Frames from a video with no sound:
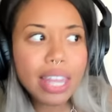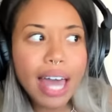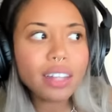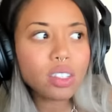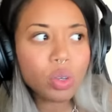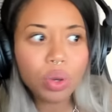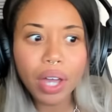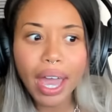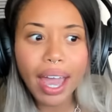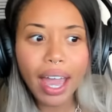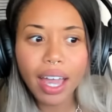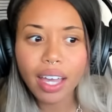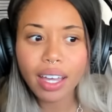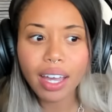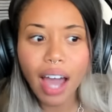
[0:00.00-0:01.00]
that's
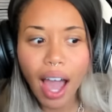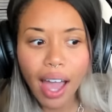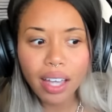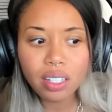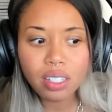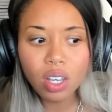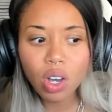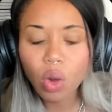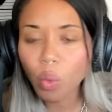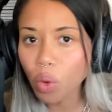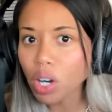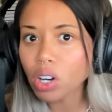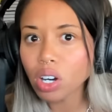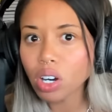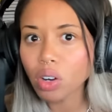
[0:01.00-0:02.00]
okay. Guys,
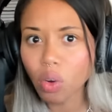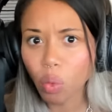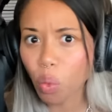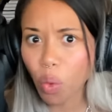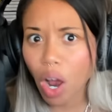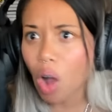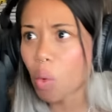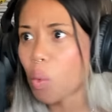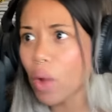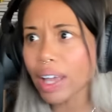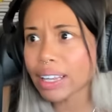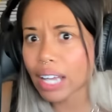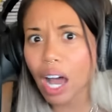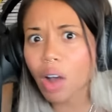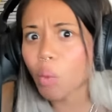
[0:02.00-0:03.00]
we love
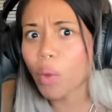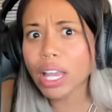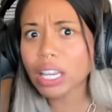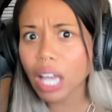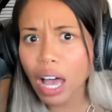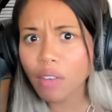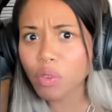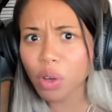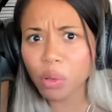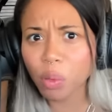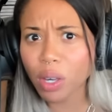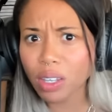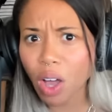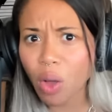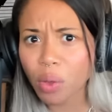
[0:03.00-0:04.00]
women
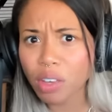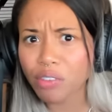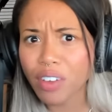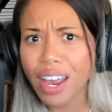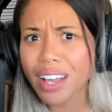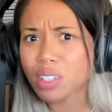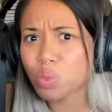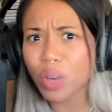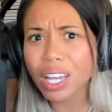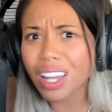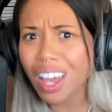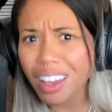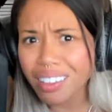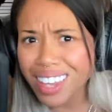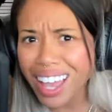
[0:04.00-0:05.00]
with OnlyFans. We
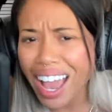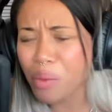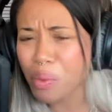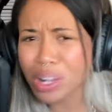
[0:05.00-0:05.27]
love that.